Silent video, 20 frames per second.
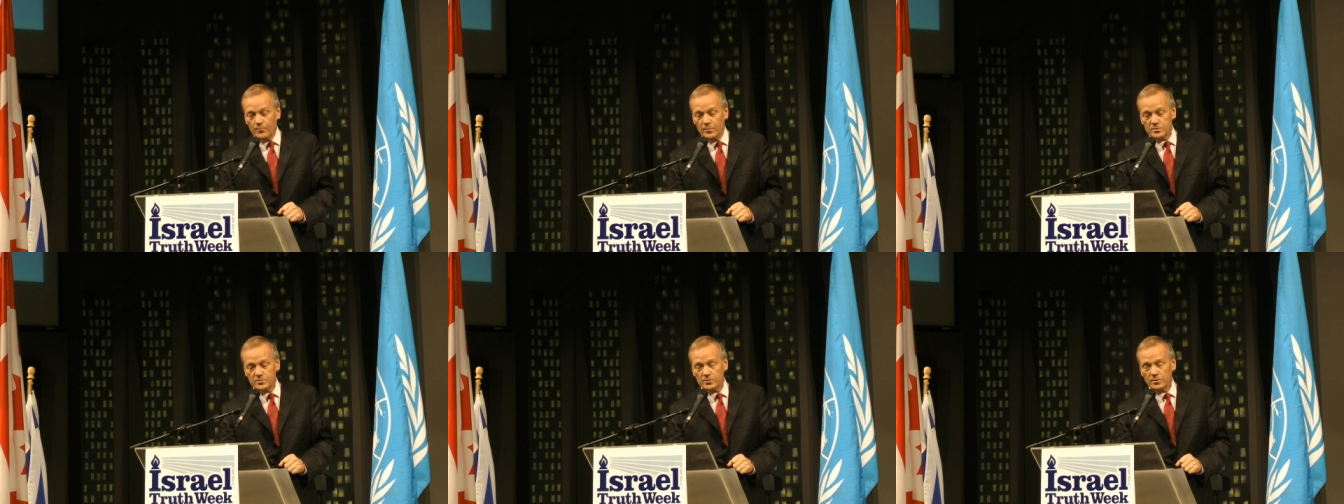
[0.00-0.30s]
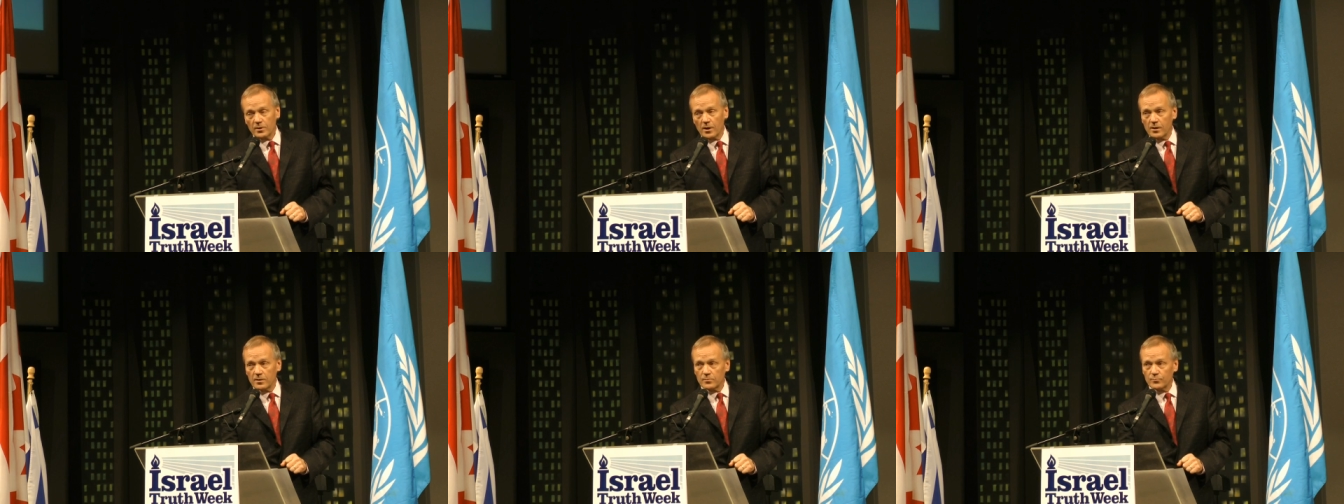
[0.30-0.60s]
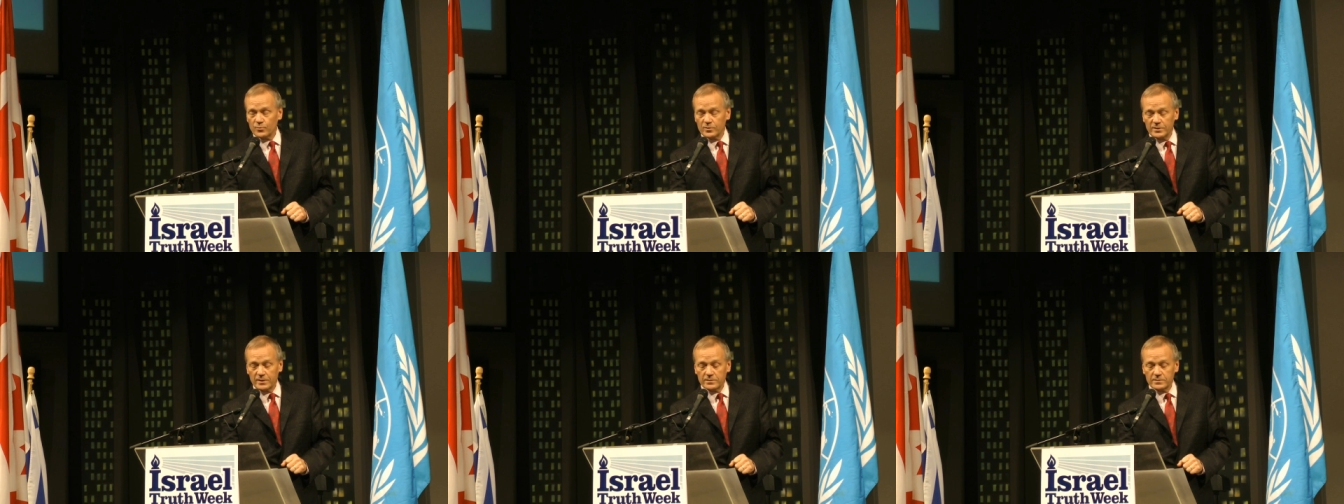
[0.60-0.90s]
Mister Carter
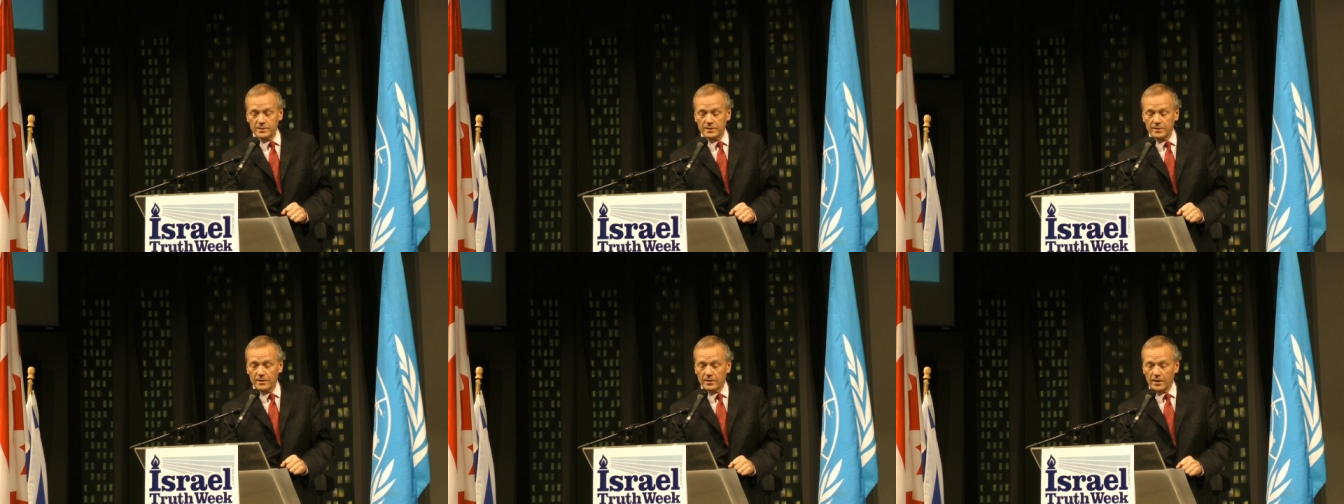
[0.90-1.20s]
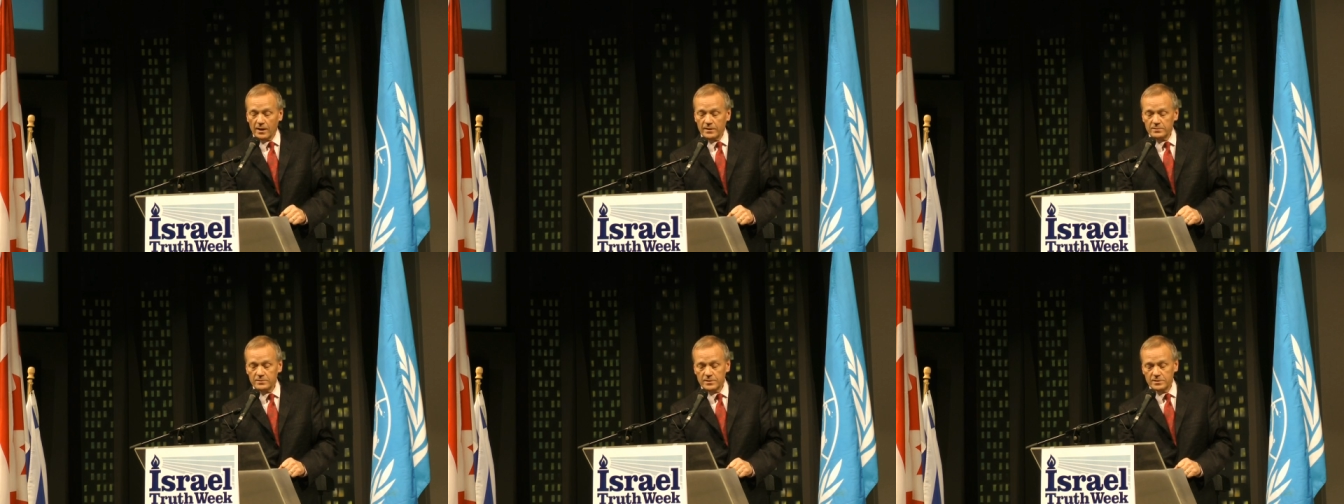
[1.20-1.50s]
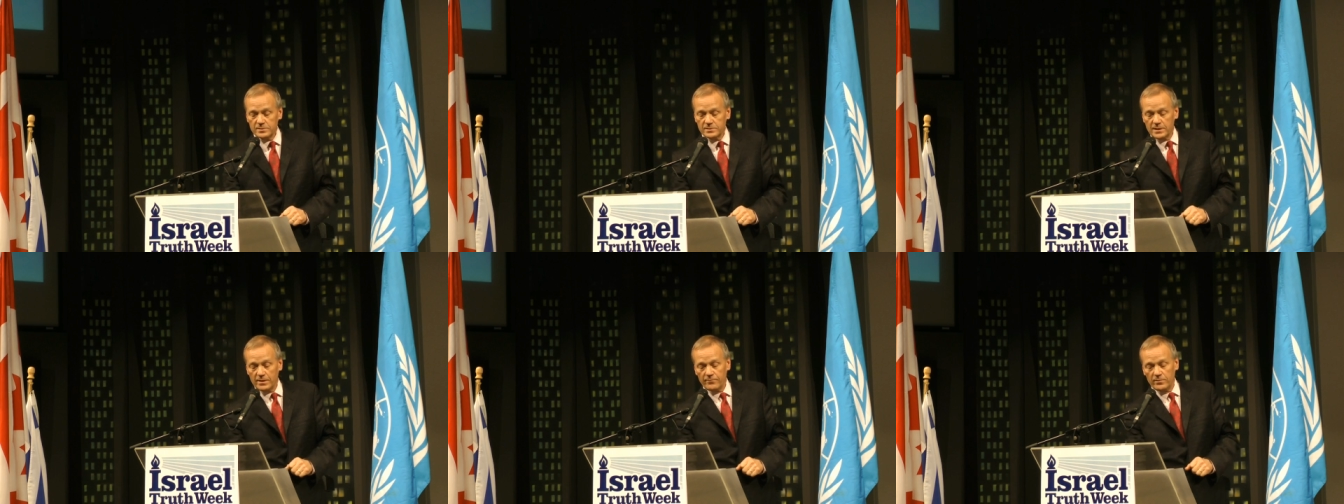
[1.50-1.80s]
predicted in
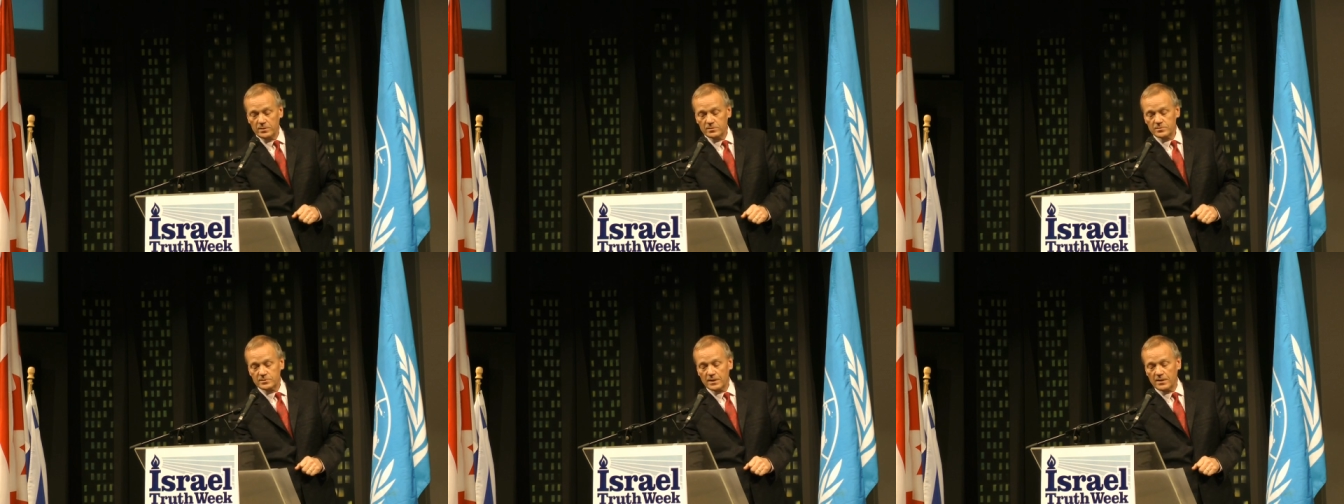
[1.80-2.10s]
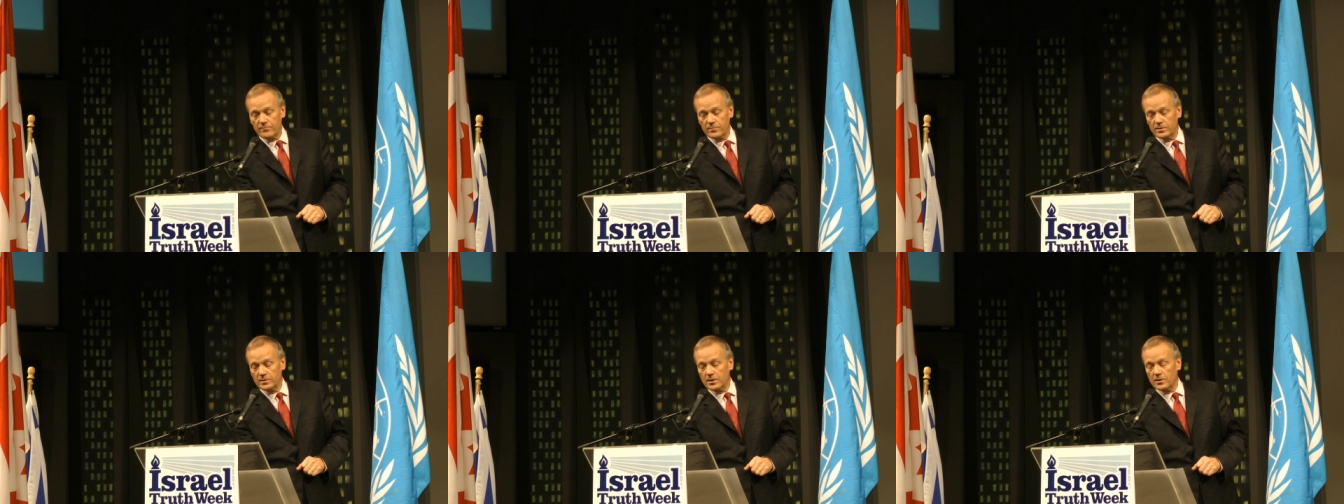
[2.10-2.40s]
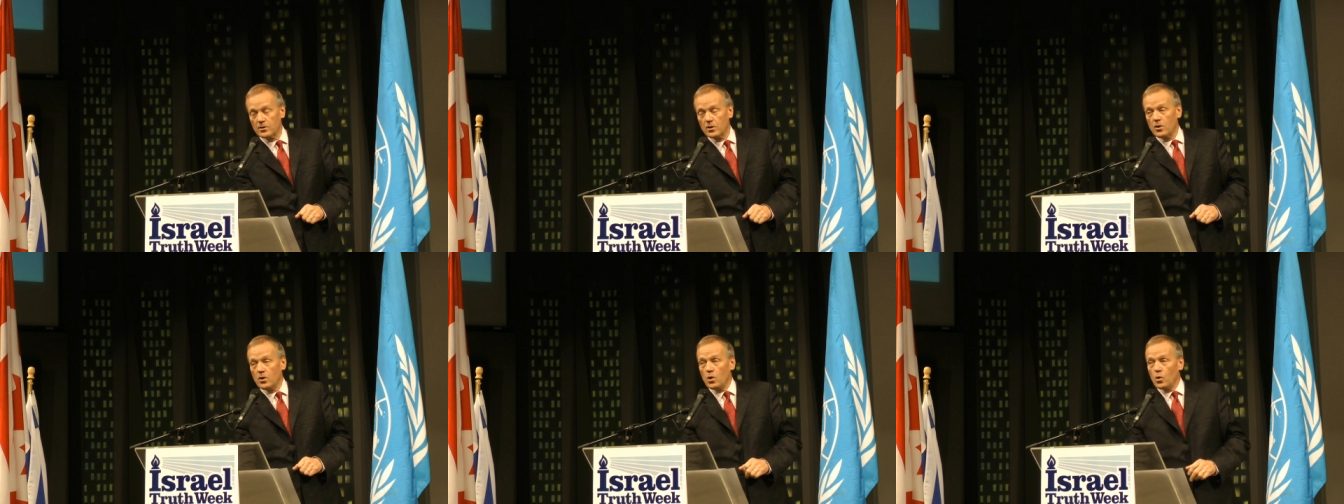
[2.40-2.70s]
nineteen seventy-seven
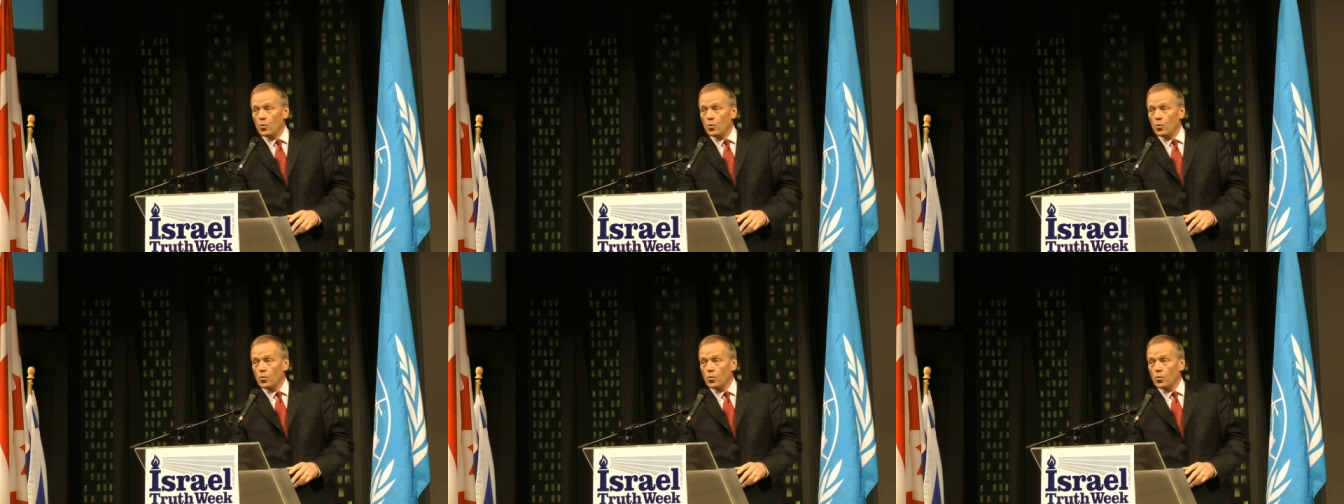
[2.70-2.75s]
that